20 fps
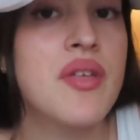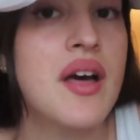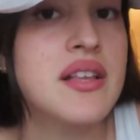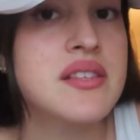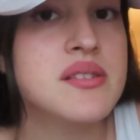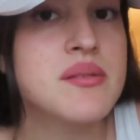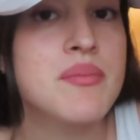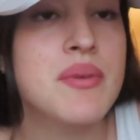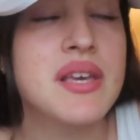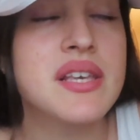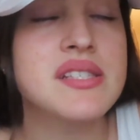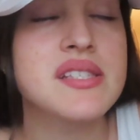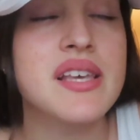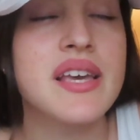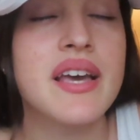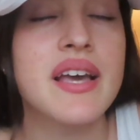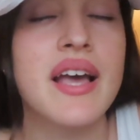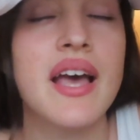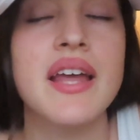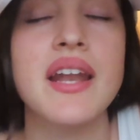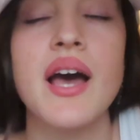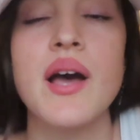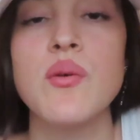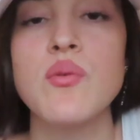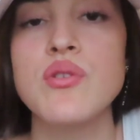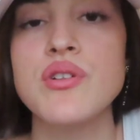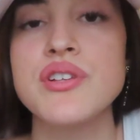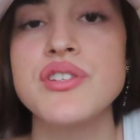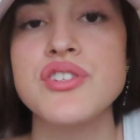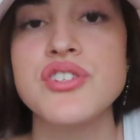that's amazing, and I
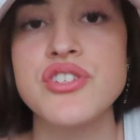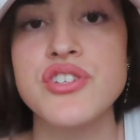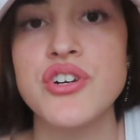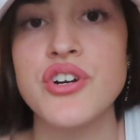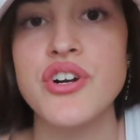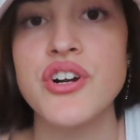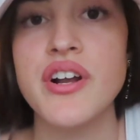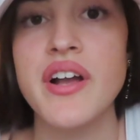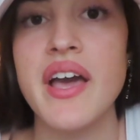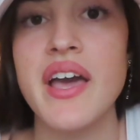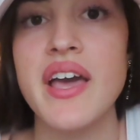will insert